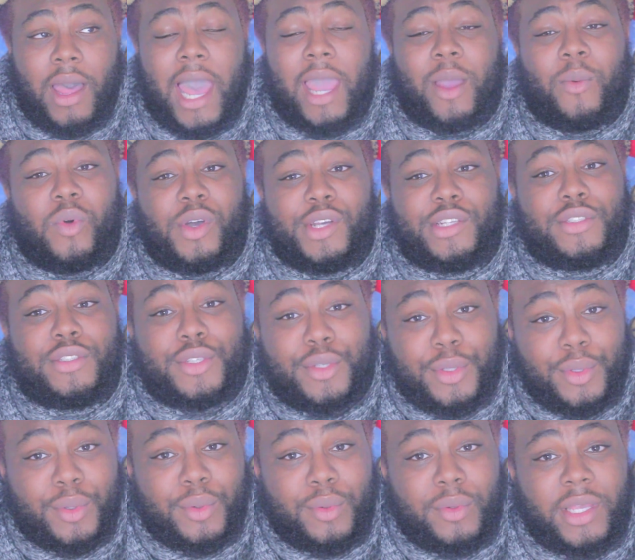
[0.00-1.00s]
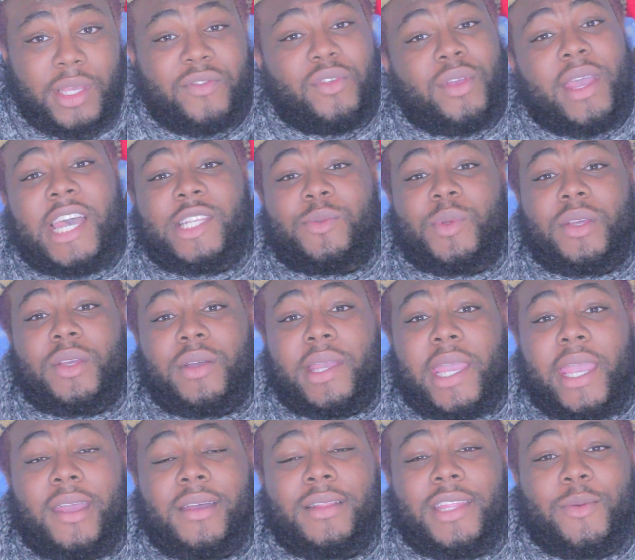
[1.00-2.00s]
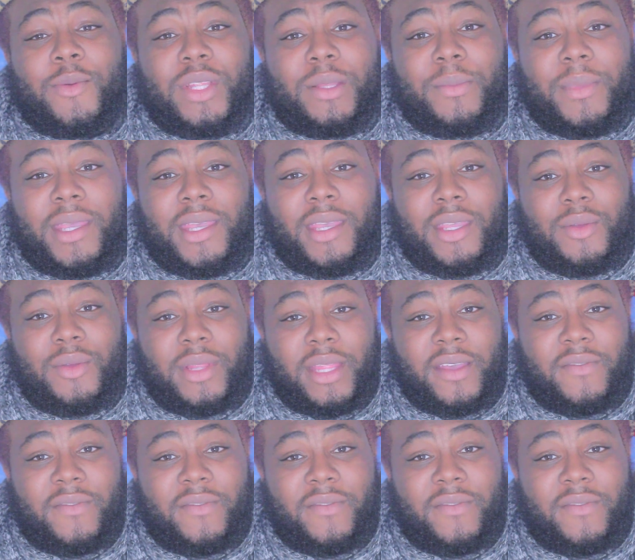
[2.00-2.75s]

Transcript: I want to. If you guys want to go caroling with me and you